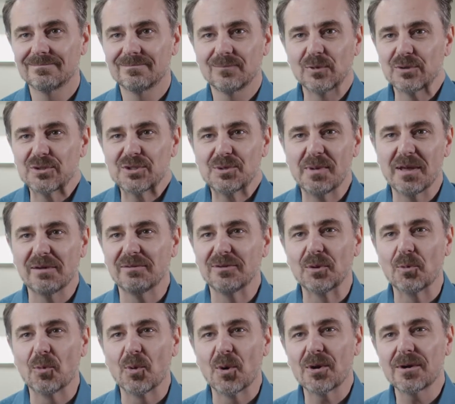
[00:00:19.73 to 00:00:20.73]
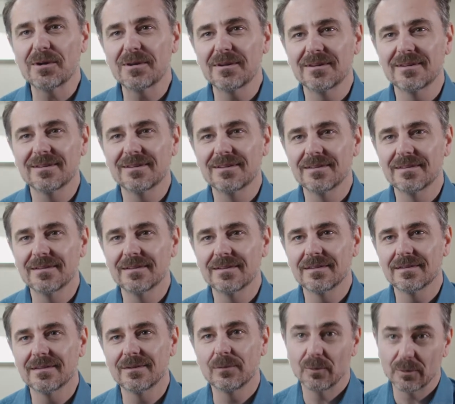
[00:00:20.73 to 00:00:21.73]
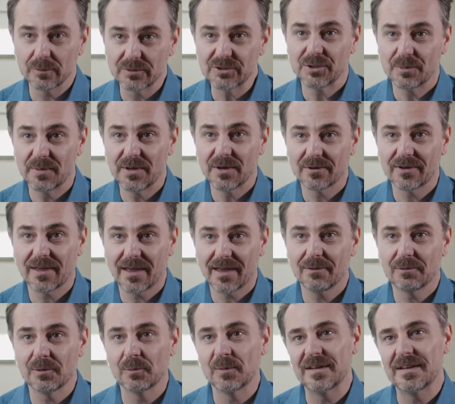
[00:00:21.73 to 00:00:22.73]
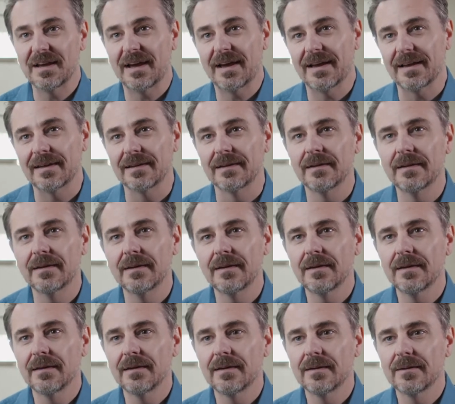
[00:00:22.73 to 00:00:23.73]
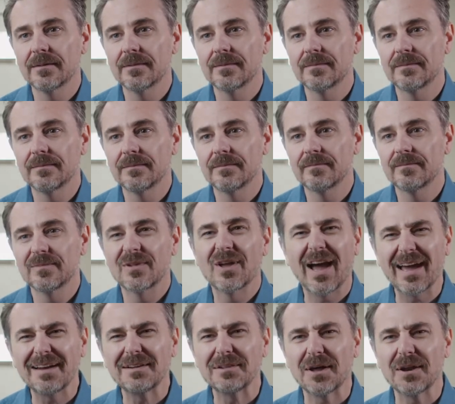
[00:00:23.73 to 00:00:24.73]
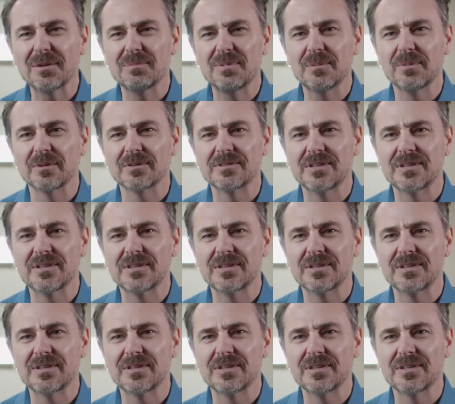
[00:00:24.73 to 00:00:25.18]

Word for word: Will she be able to work? Will she be okay when we die? I had a lot of people